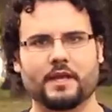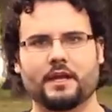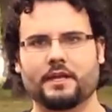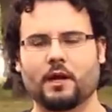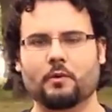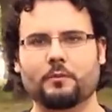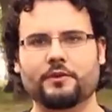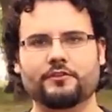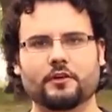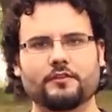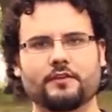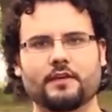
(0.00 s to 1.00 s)
Now when we
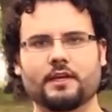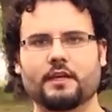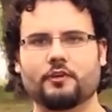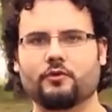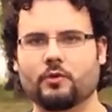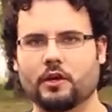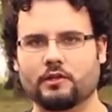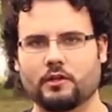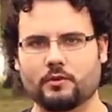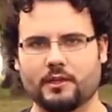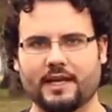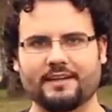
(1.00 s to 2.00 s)
start to get into our
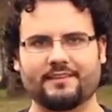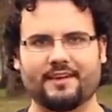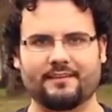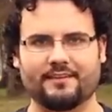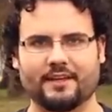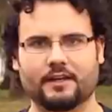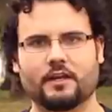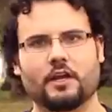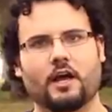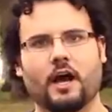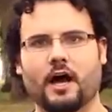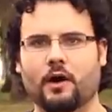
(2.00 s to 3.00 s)
low light testing,
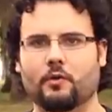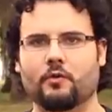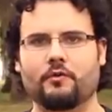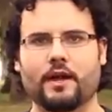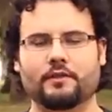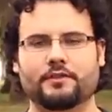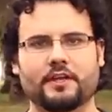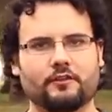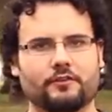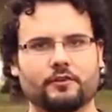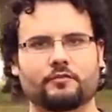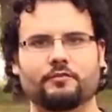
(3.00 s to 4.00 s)
uh,
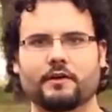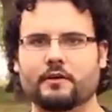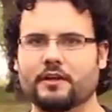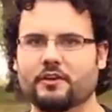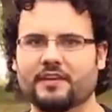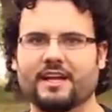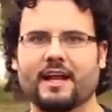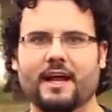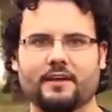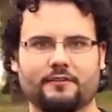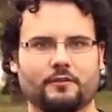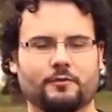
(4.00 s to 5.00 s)
things looked very good at ISO